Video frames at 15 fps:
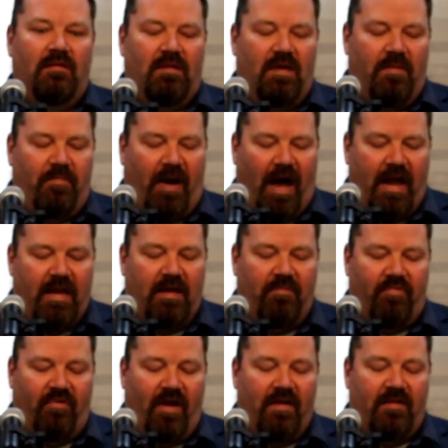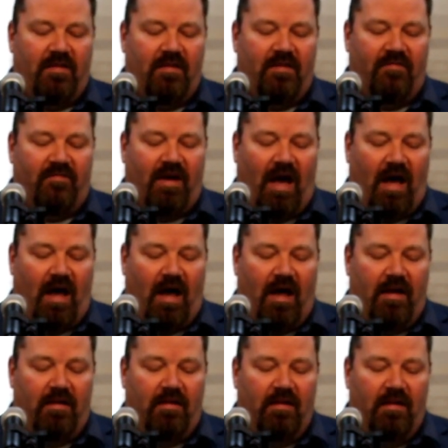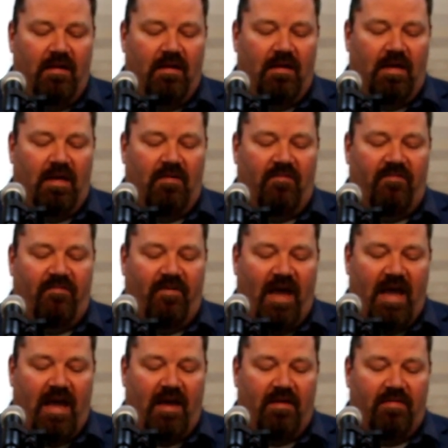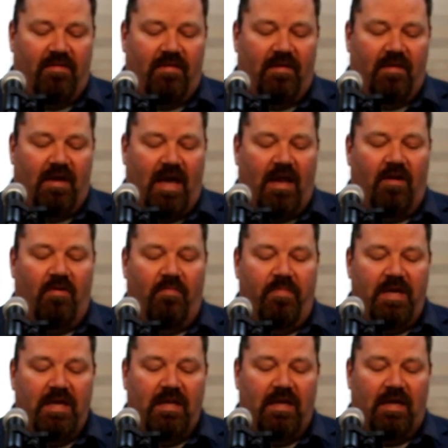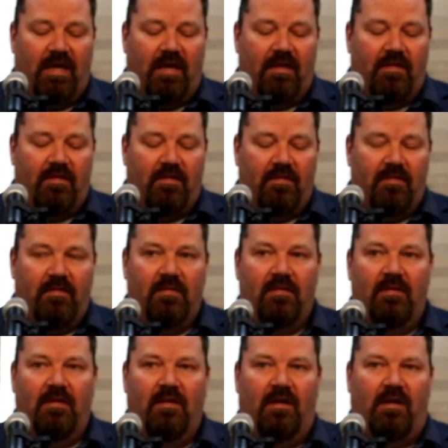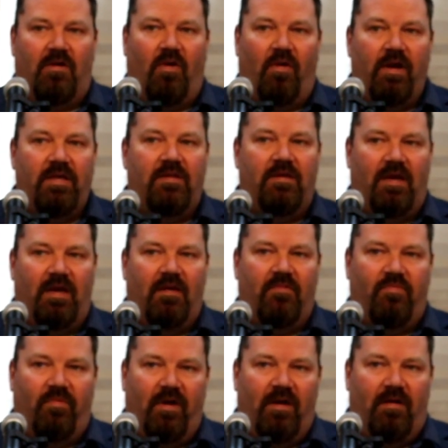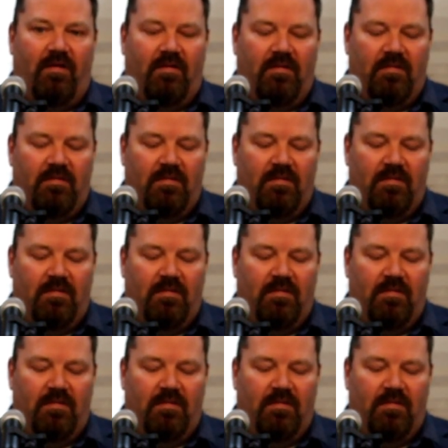the abiding presence of God in faith and obedience according to His will